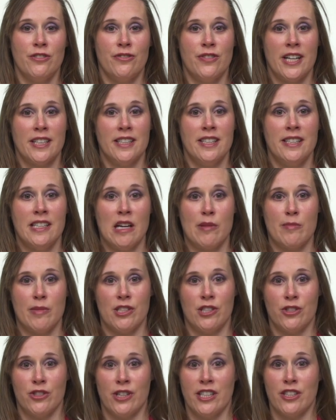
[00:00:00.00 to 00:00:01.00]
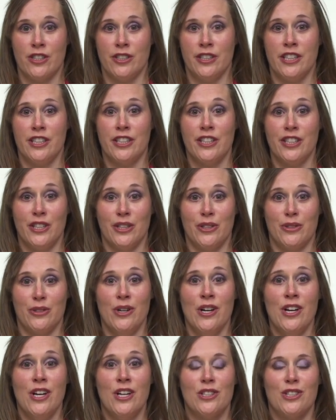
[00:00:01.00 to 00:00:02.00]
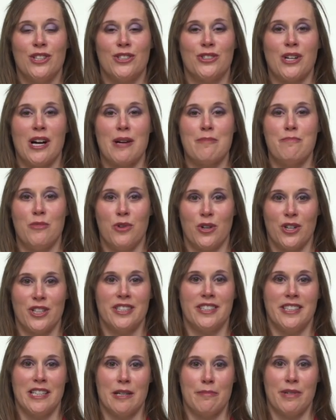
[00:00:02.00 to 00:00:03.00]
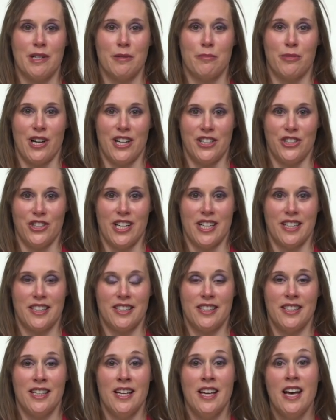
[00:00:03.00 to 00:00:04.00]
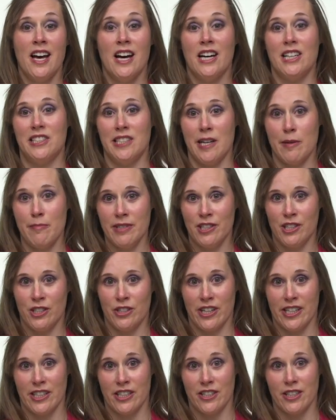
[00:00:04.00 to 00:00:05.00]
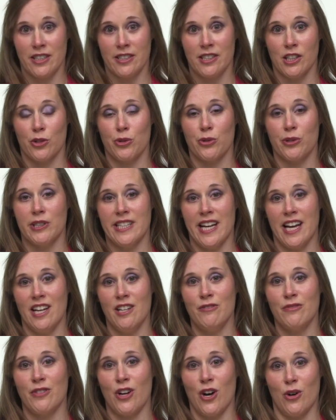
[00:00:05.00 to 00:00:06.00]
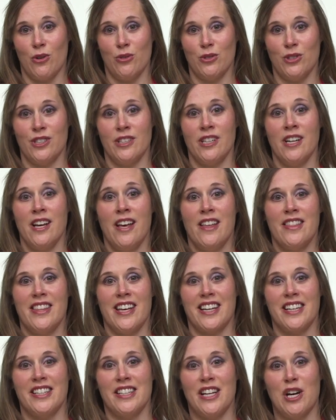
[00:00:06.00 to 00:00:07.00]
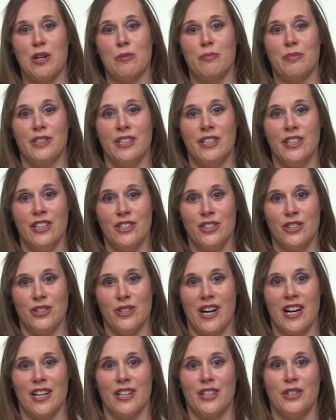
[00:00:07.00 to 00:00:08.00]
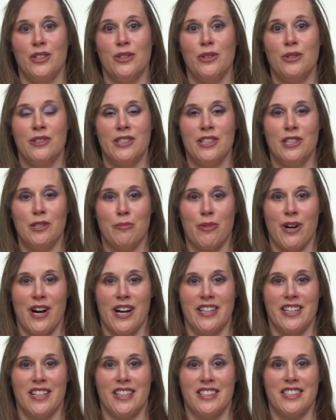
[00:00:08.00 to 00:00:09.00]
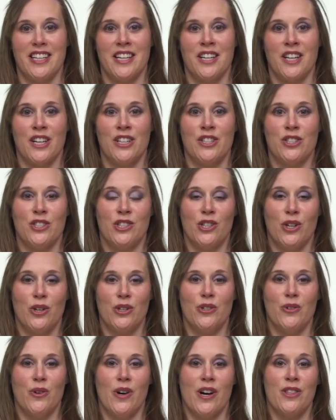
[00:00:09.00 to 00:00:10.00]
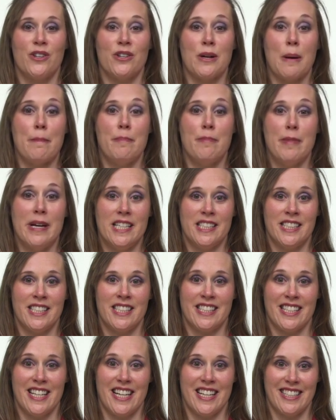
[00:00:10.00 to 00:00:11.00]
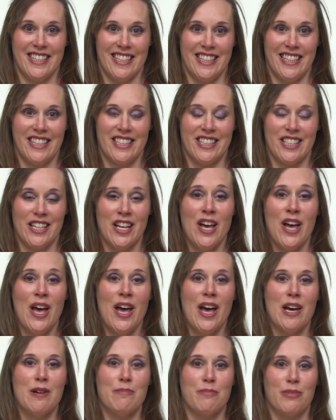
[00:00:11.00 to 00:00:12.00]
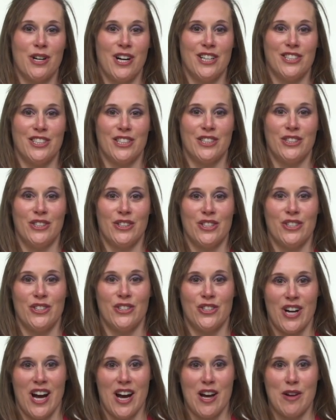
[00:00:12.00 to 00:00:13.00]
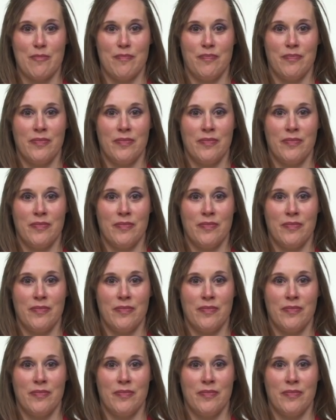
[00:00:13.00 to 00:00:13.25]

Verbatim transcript: to find a demonstrator near you to try more stamping projects. A demonstrator is a creative coach that can help teach you how to use these products and can show you other amazing techniques and projects you can try.